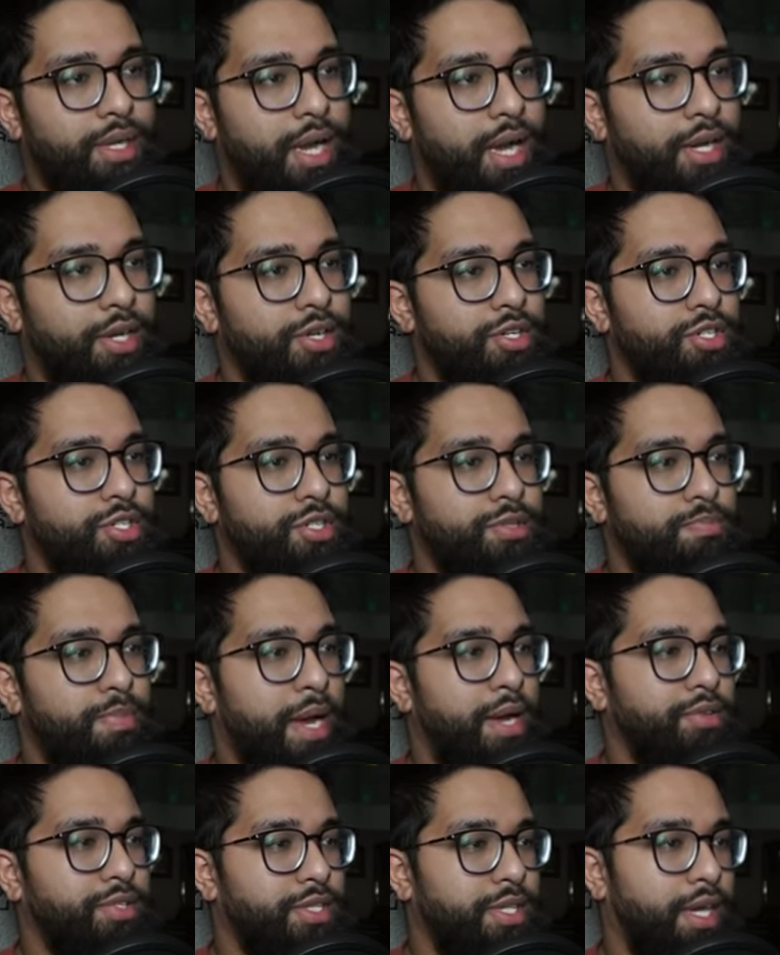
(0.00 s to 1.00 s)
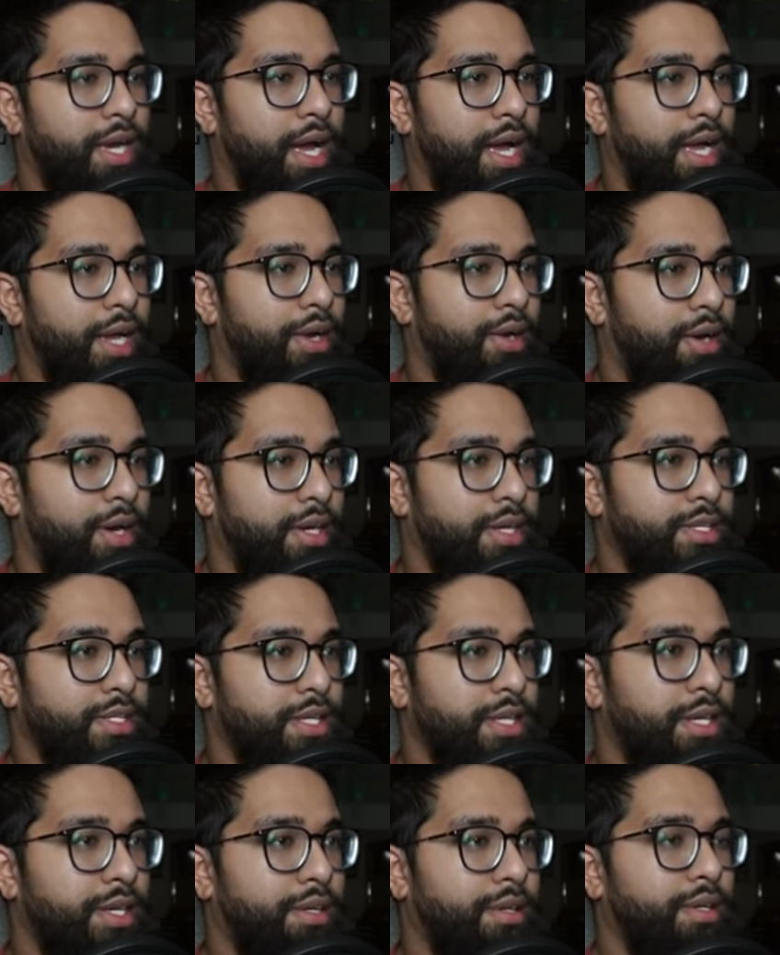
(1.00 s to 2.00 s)
I could just bounce the Kaya,
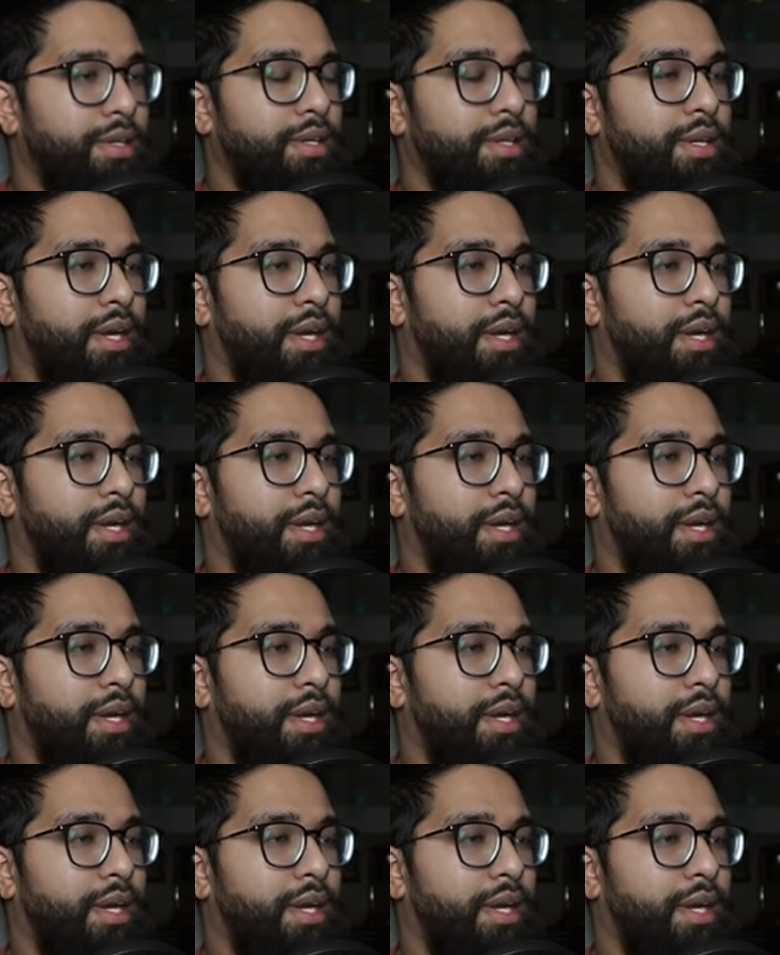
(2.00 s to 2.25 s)
honestly.